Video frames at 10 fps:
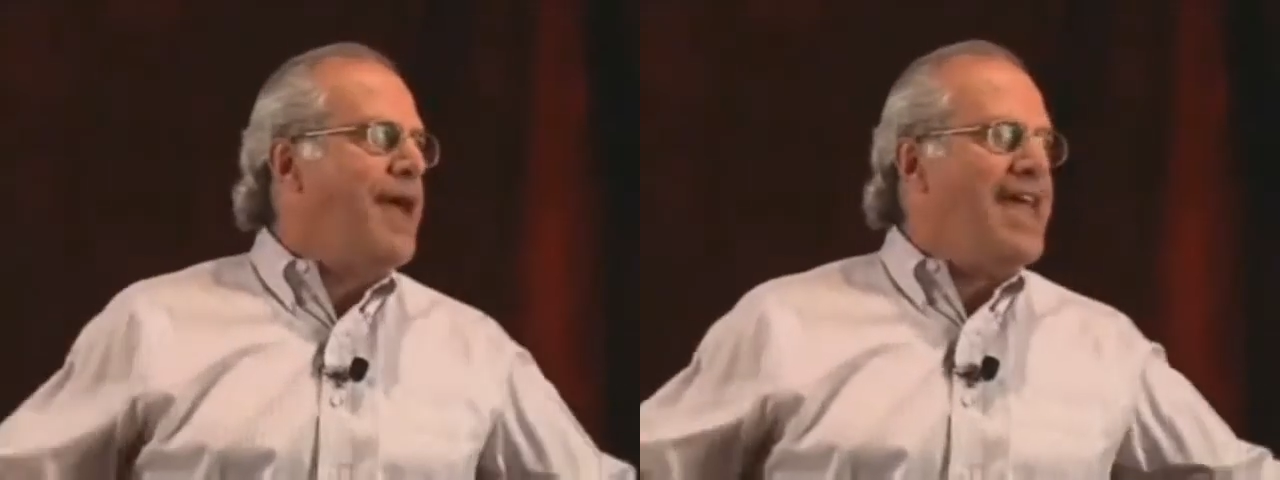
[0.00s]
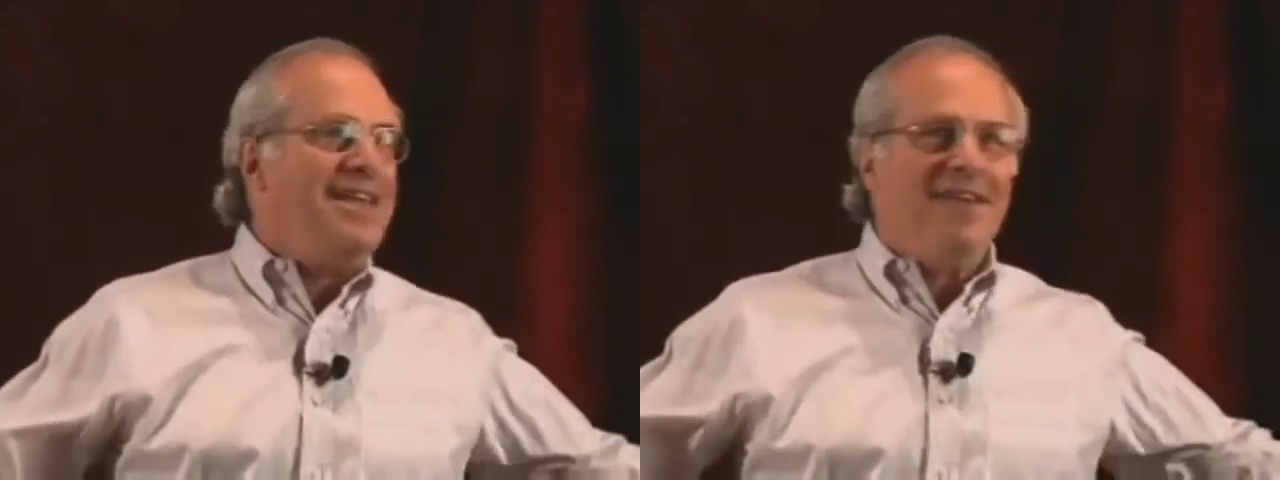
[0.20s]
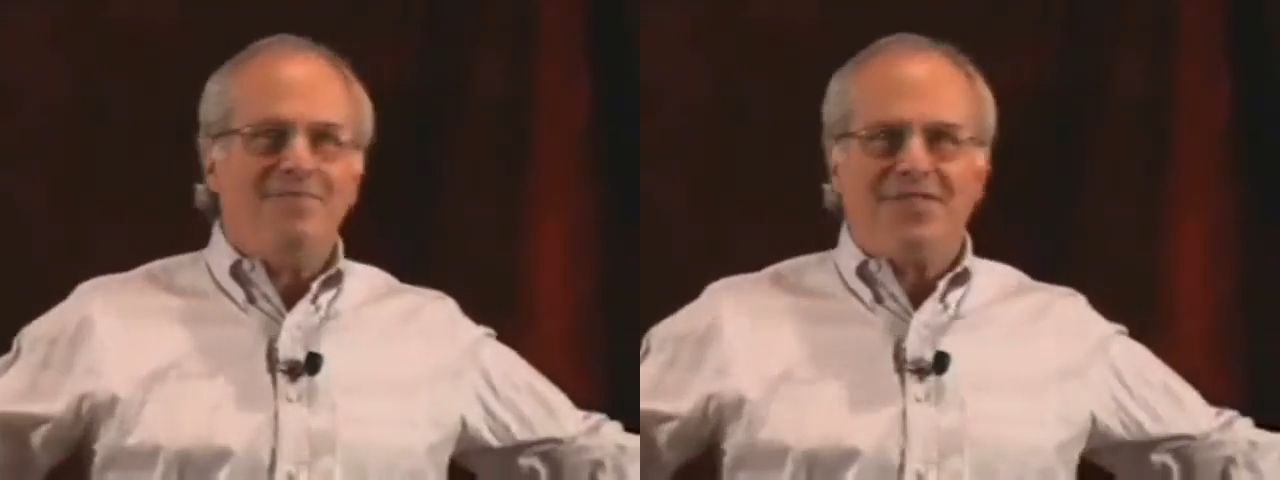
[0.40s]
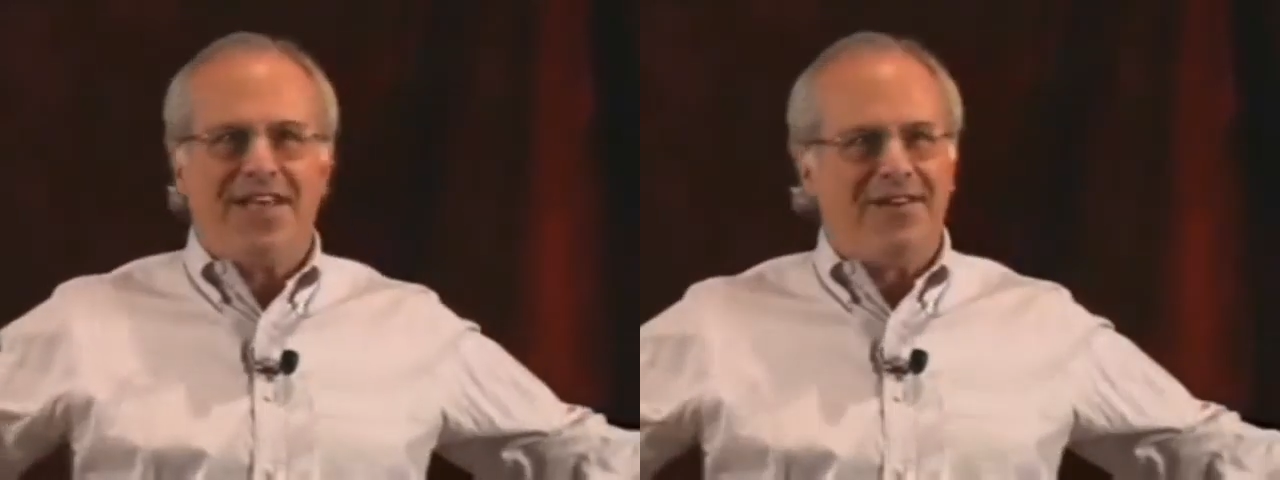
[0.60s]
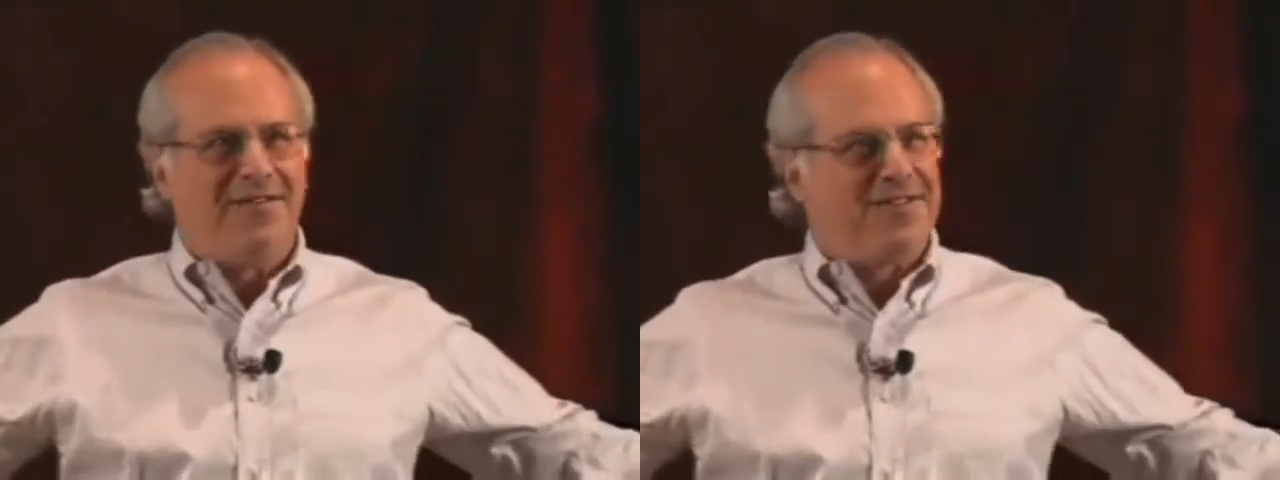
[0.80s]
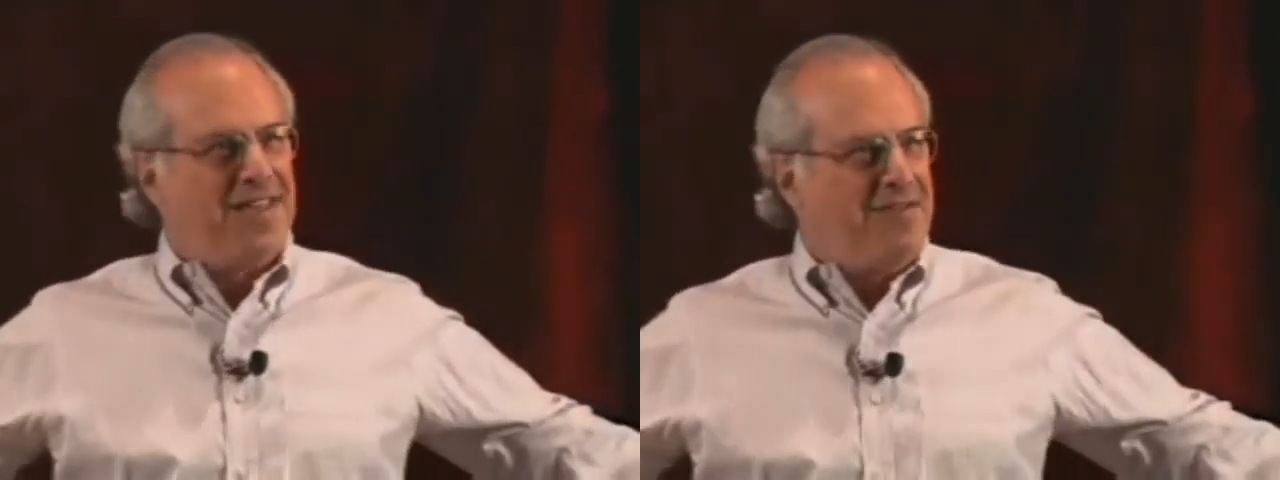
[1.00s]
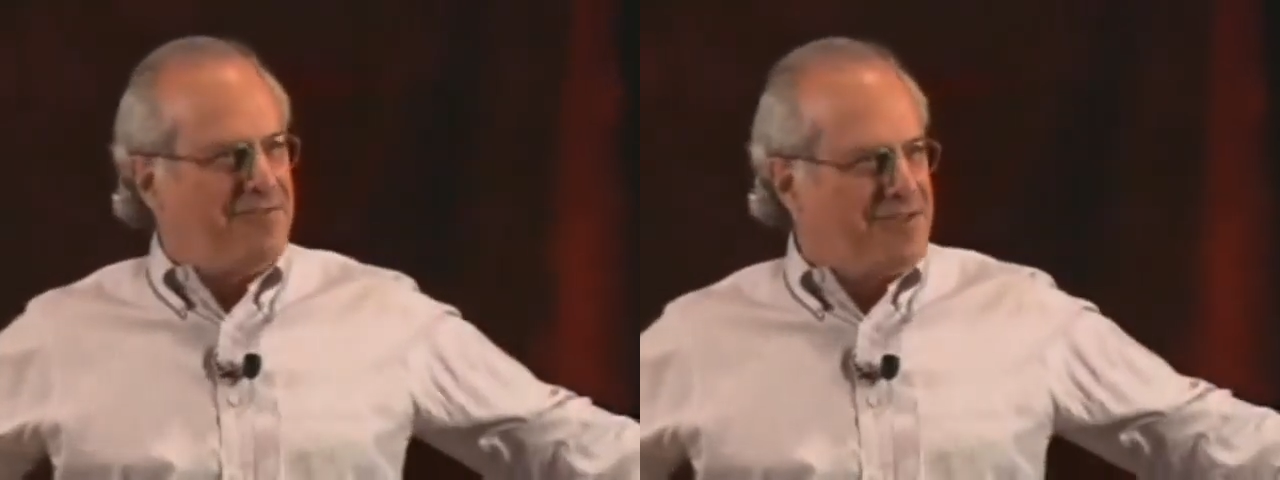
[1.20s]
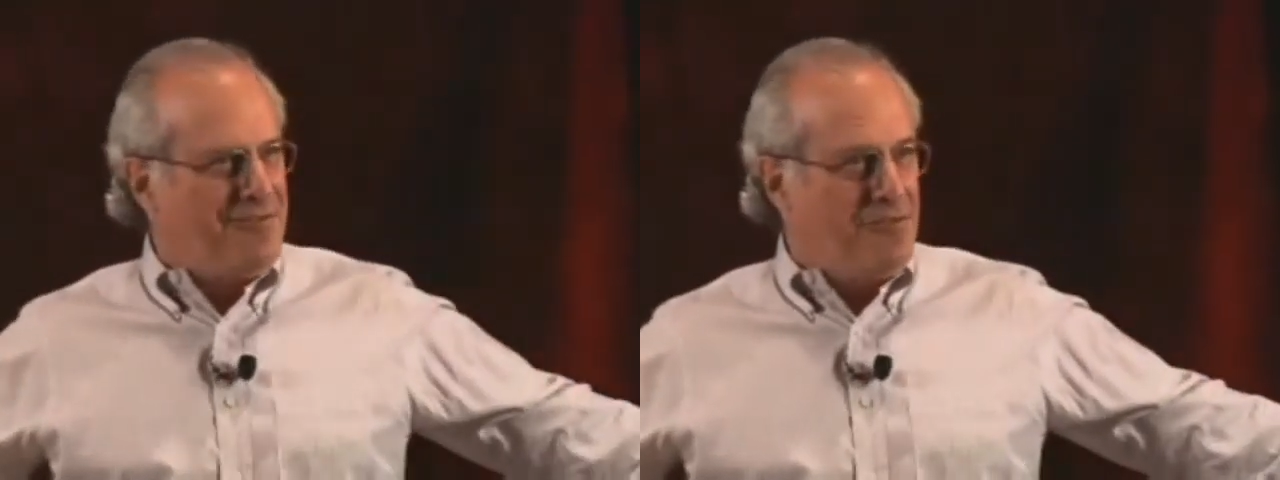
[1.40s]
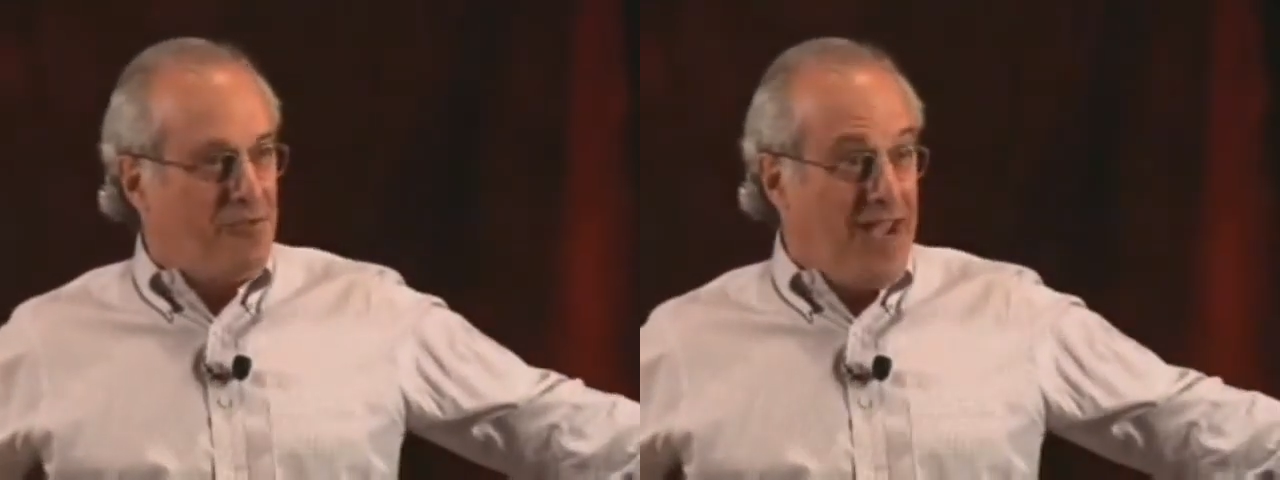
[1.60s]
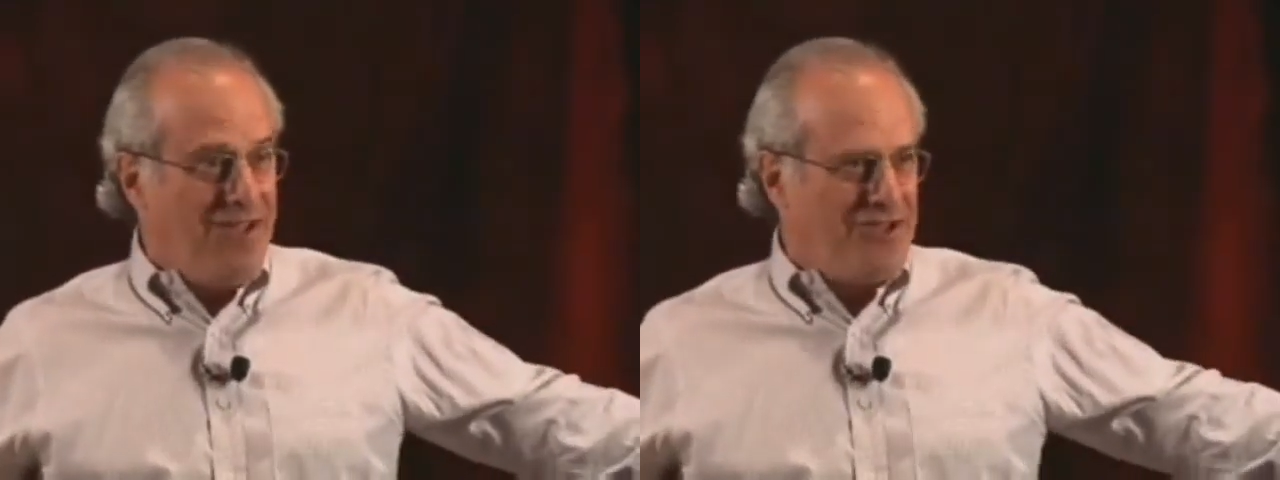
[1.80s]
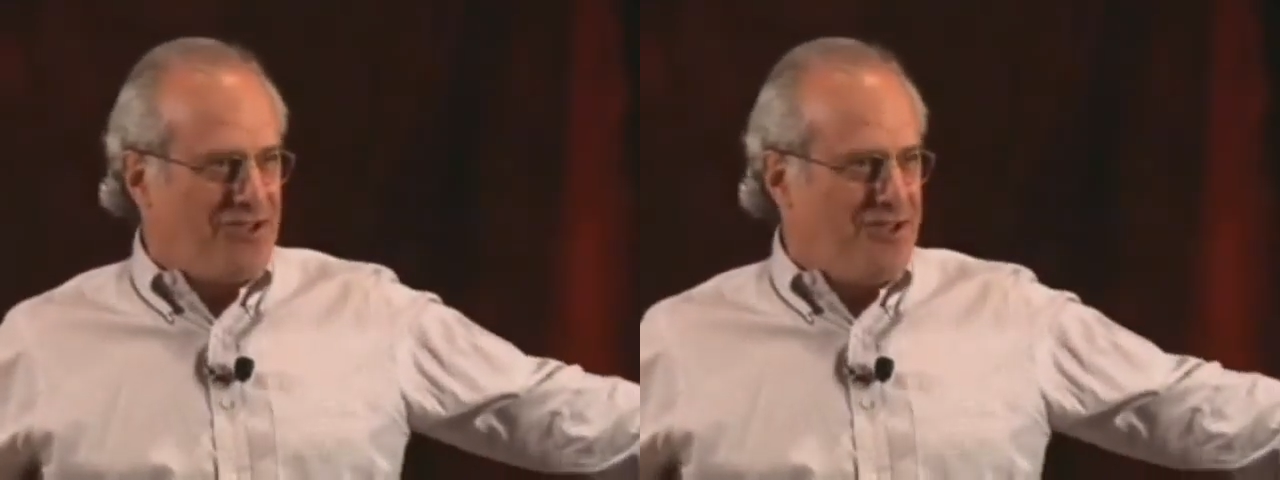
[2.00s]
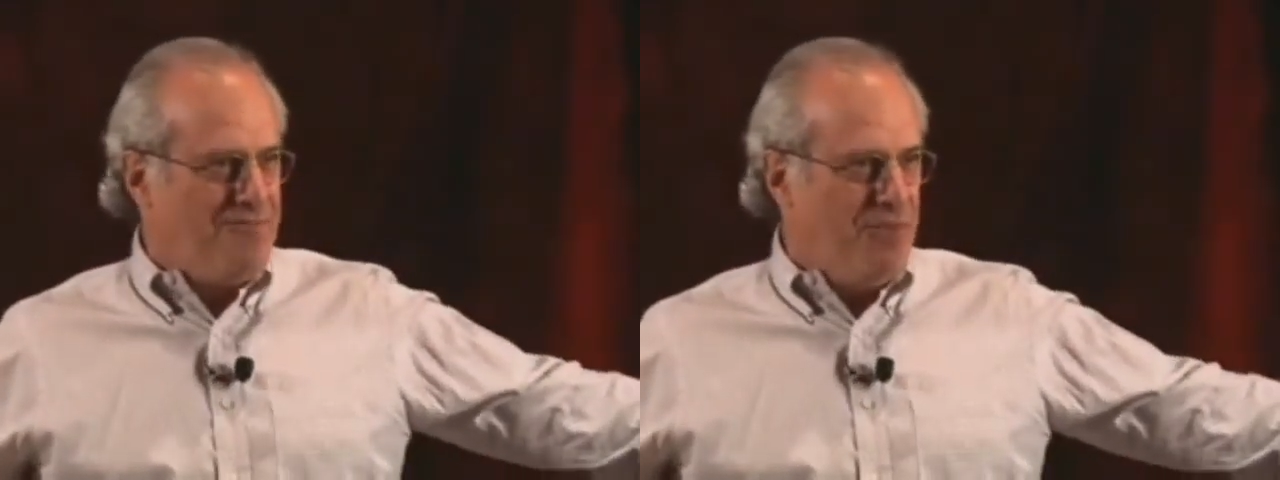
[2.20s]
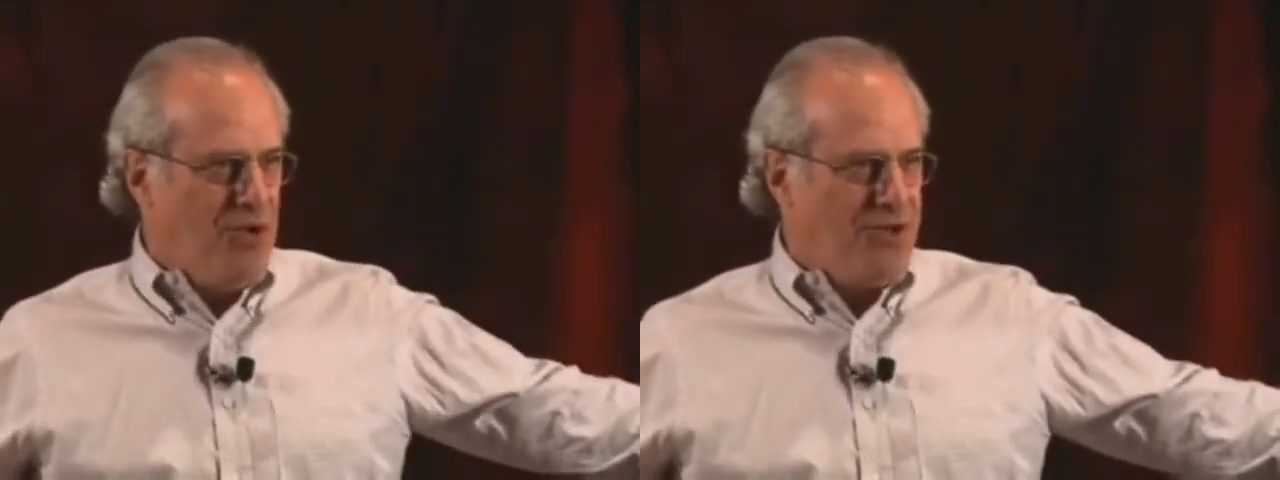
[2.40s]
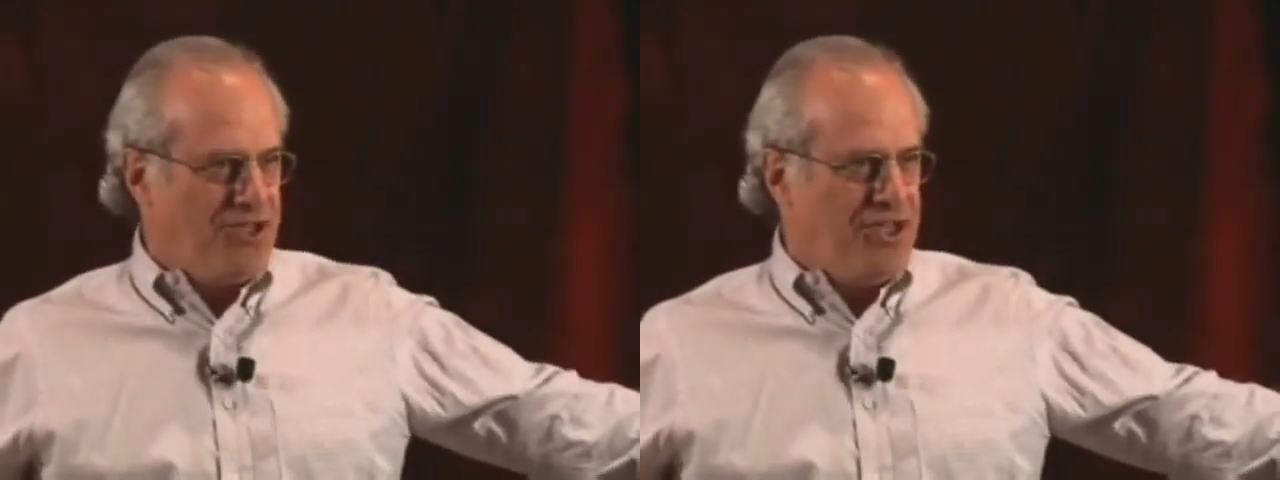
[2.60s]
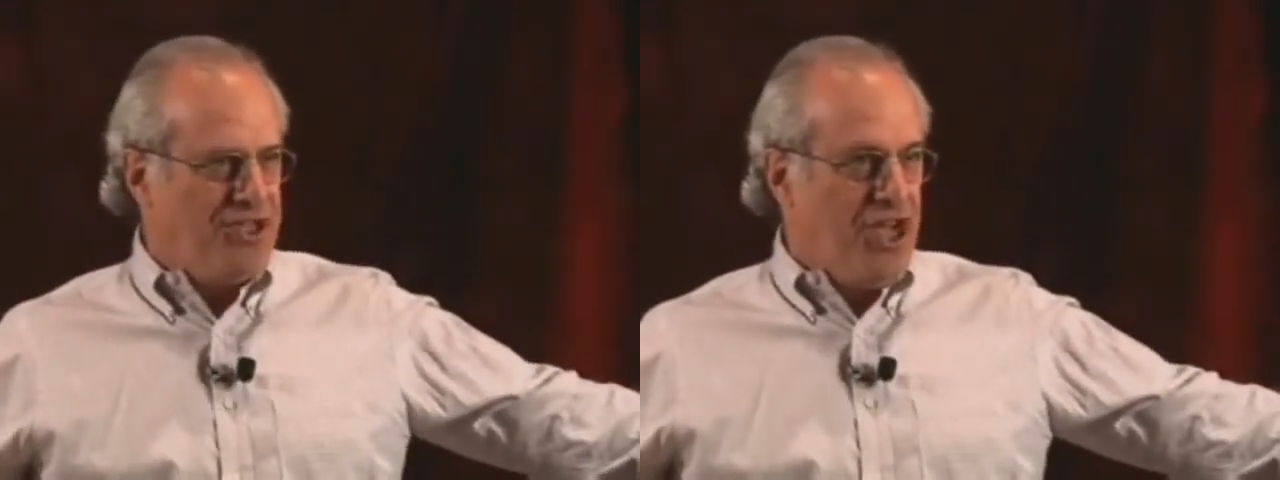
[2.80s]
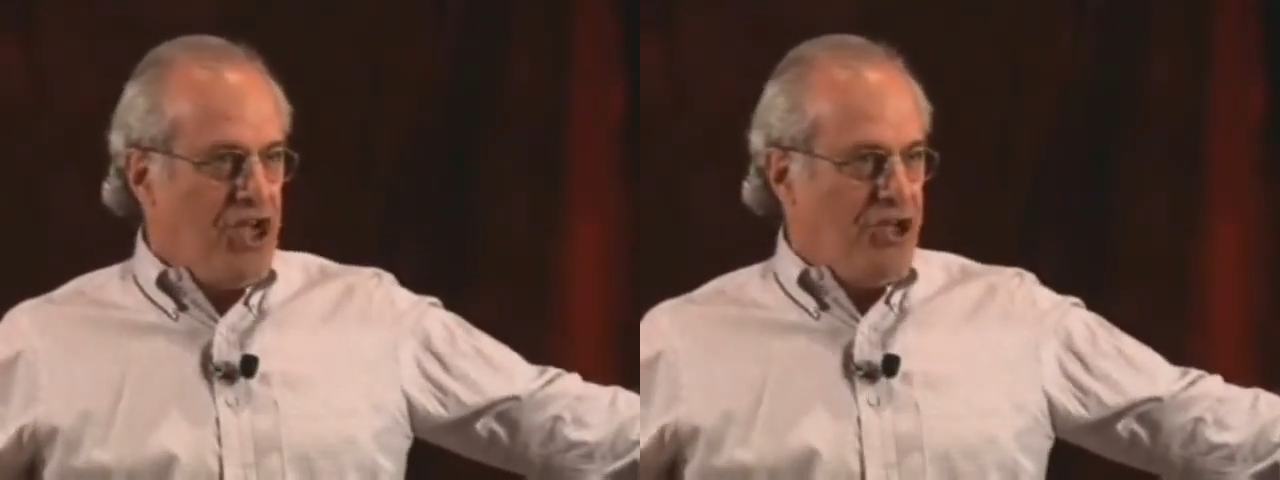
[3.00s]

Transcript: paying themselves levels of wages and bonuses